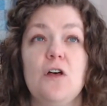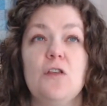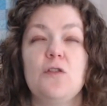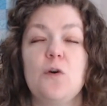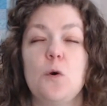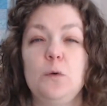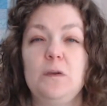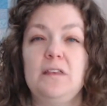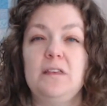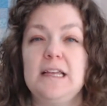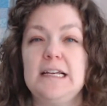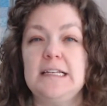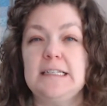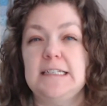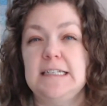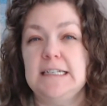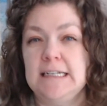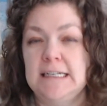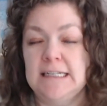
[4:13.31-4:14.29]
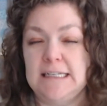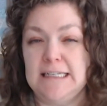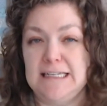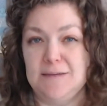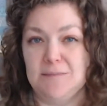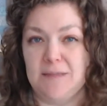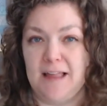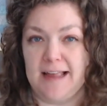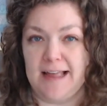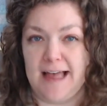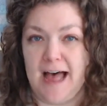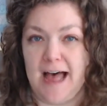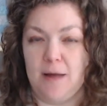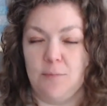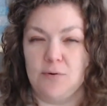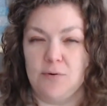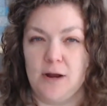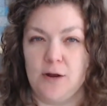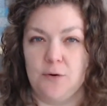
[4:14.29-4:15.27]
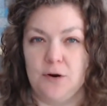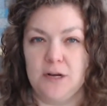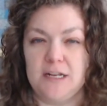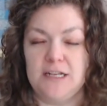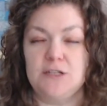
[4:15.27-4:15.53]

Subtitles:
those things didn't seem like a high priority.